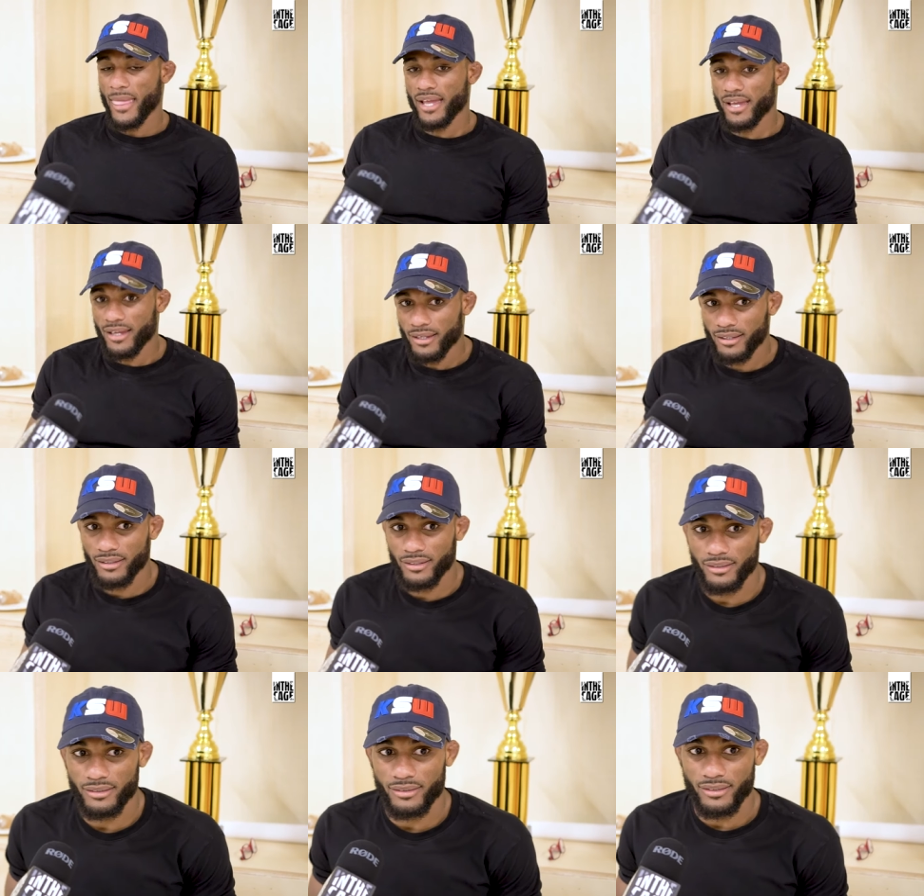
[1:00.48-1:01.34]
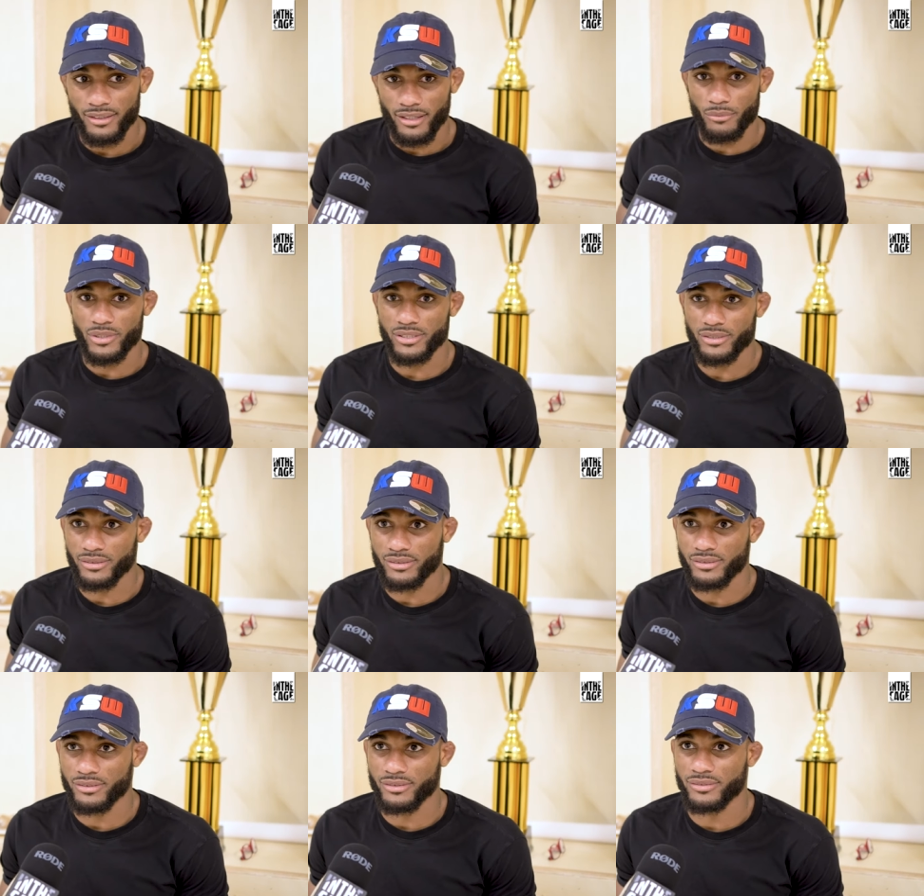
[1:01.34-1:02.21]
Uh, I
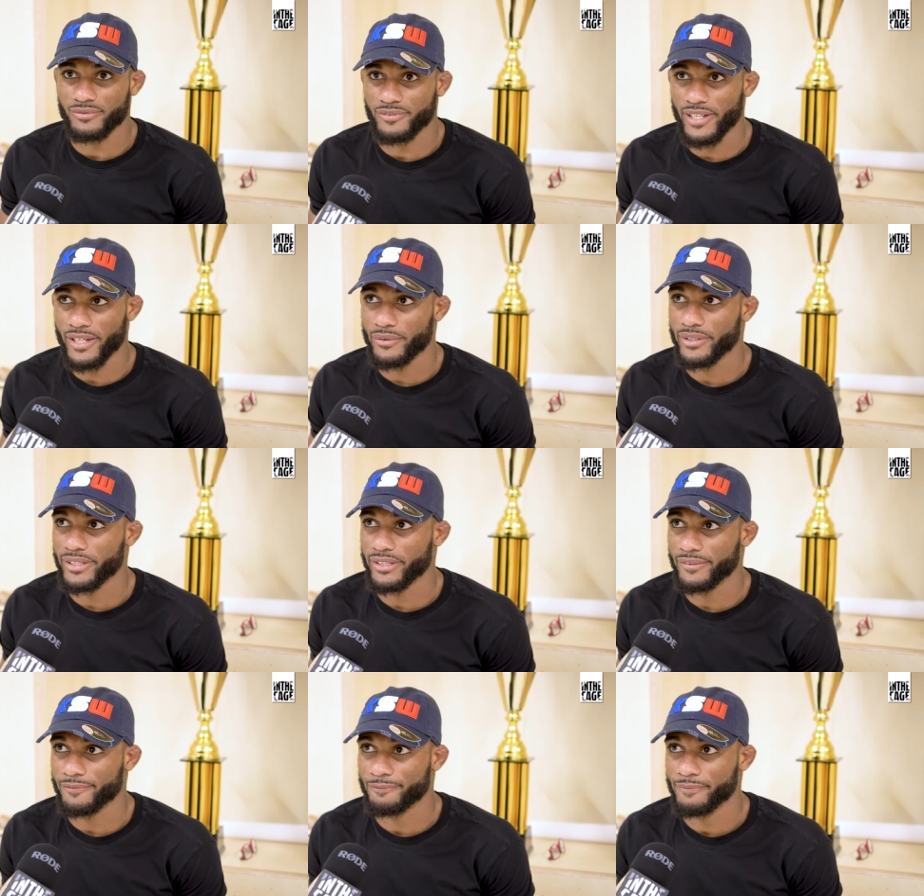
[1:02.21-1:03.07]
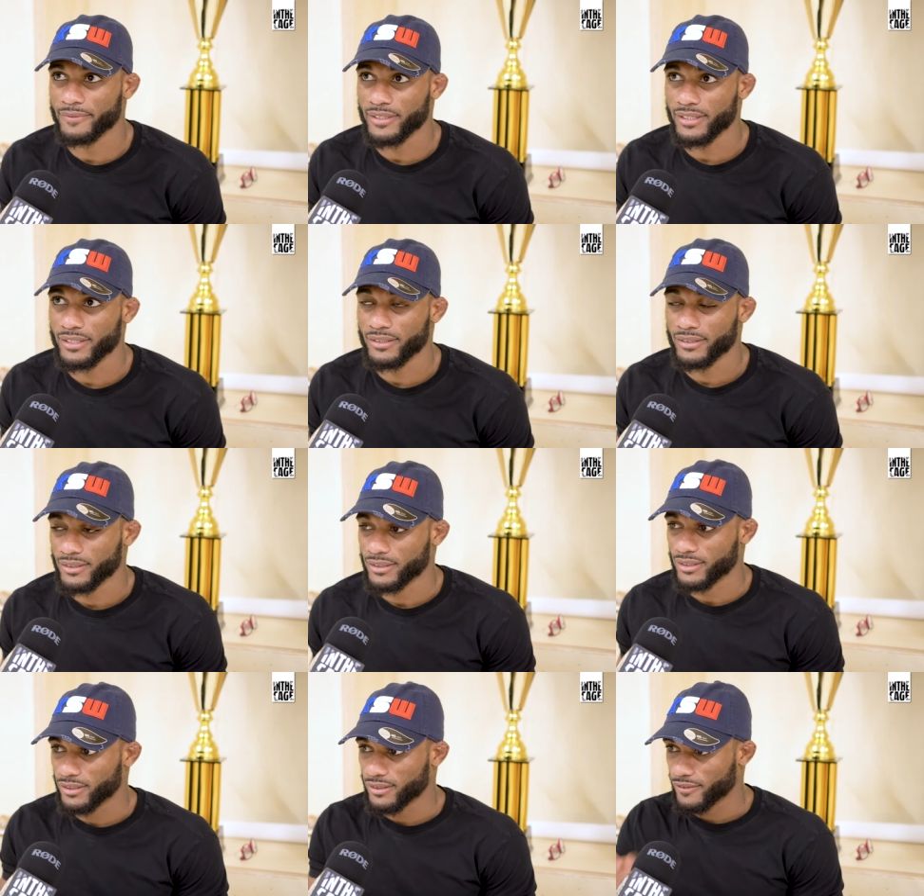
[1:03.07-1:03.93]
was very
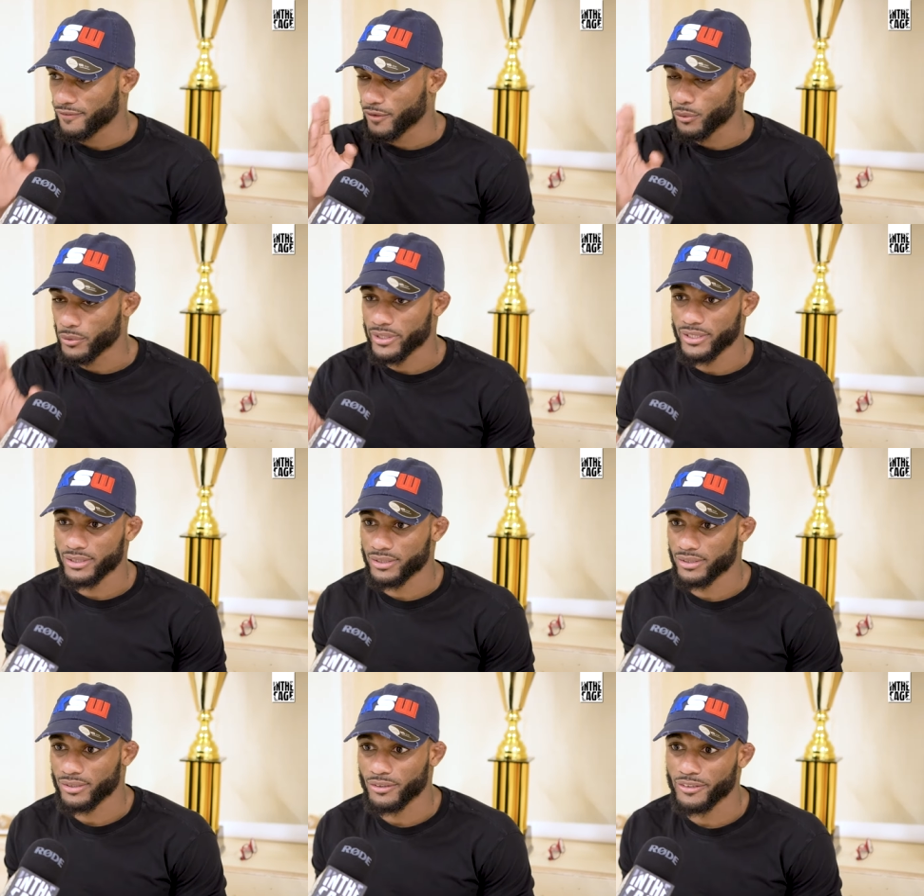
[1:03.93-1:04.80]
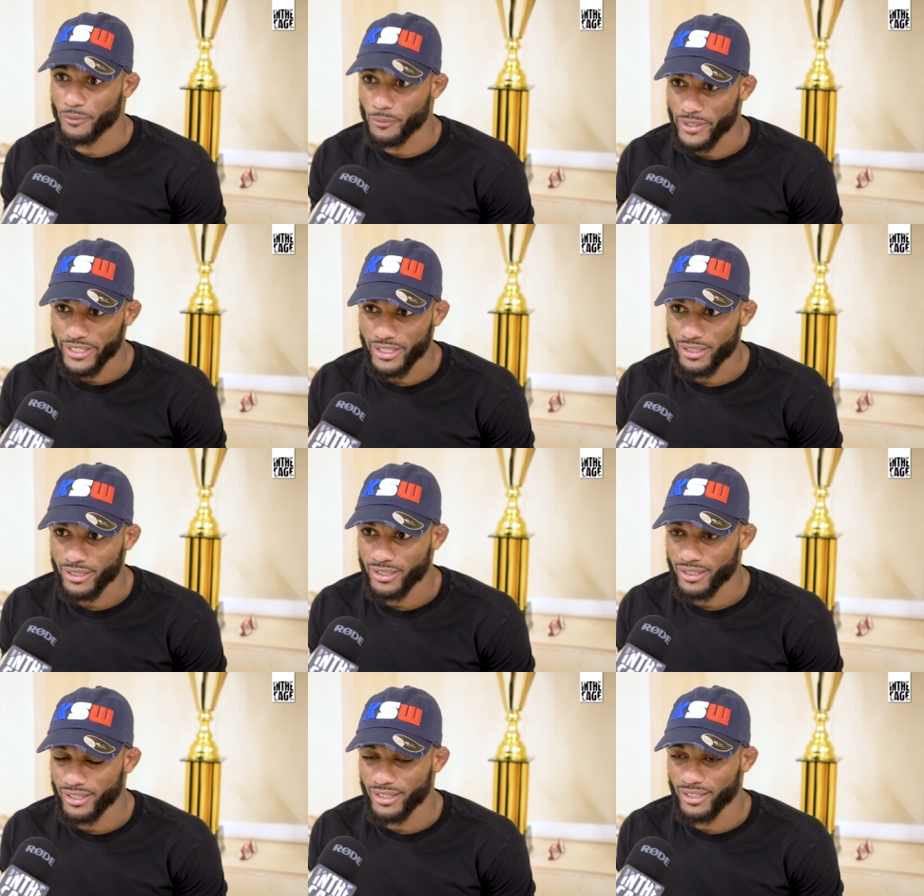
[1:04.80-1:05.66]
focused mm-hmm. on the winning,
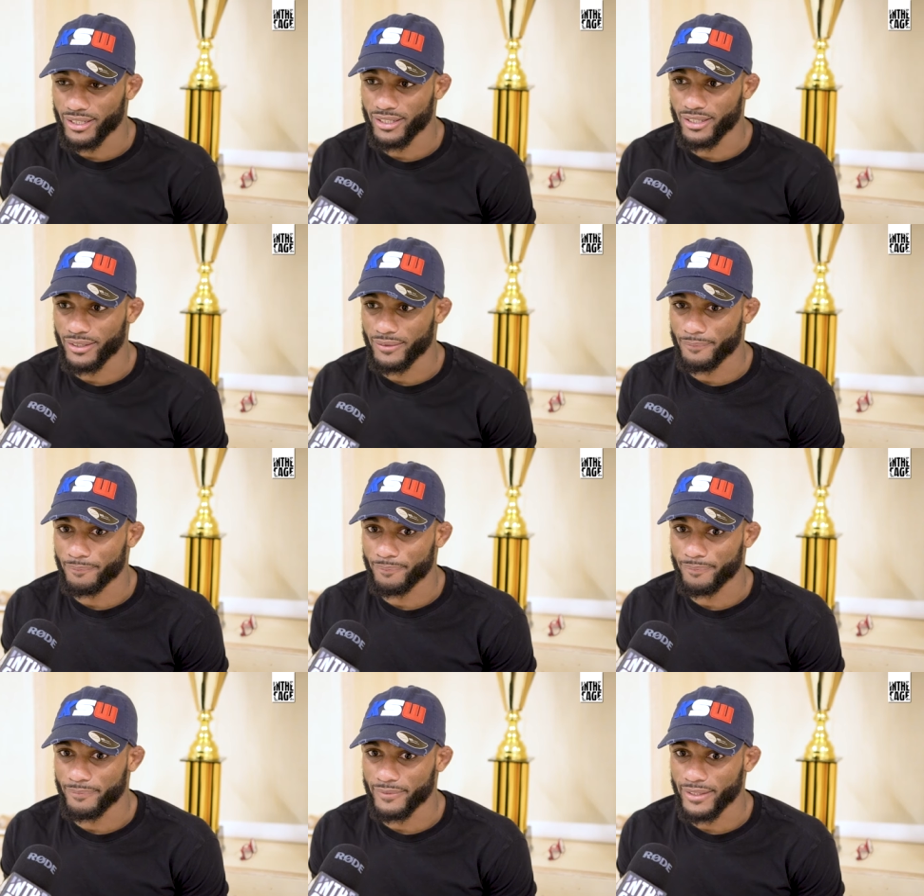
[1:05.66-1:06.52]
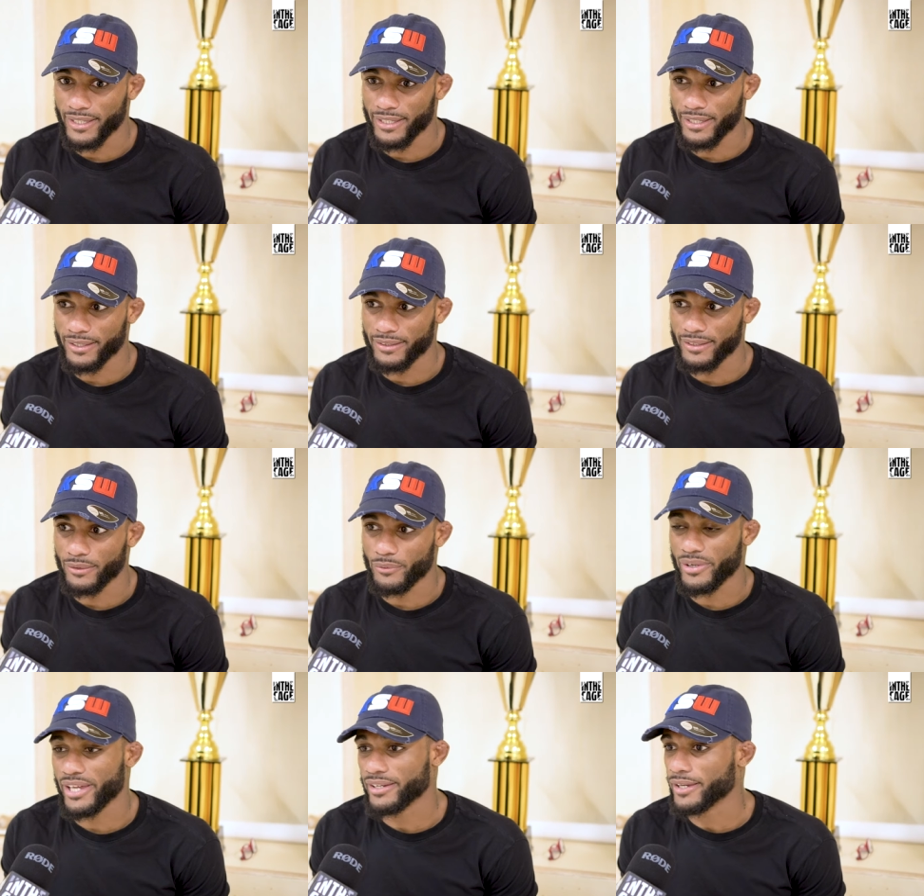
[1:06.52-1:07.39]
um, and
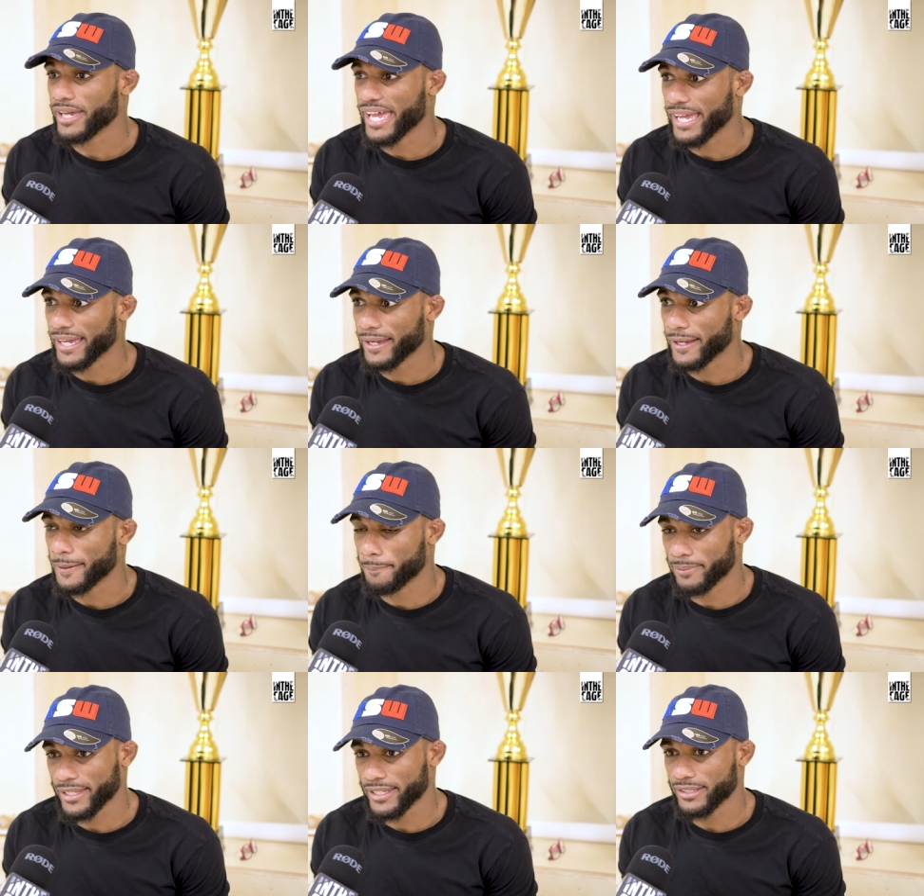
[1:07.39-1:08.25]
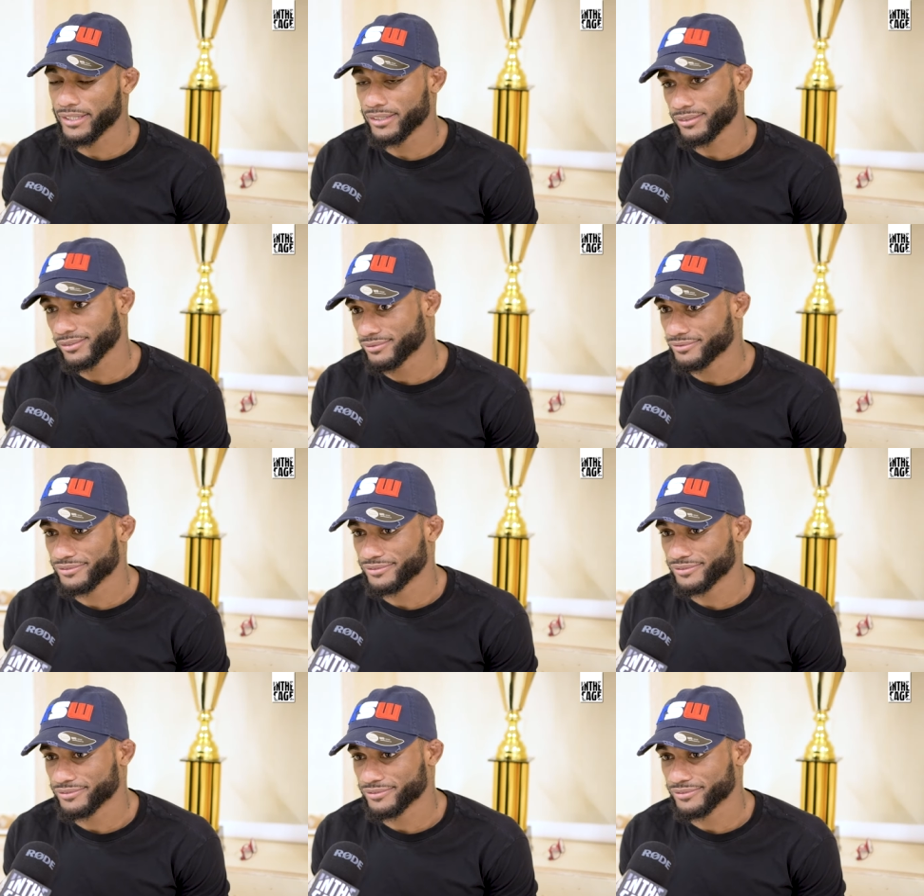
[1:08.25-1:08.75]
we had a, a planning.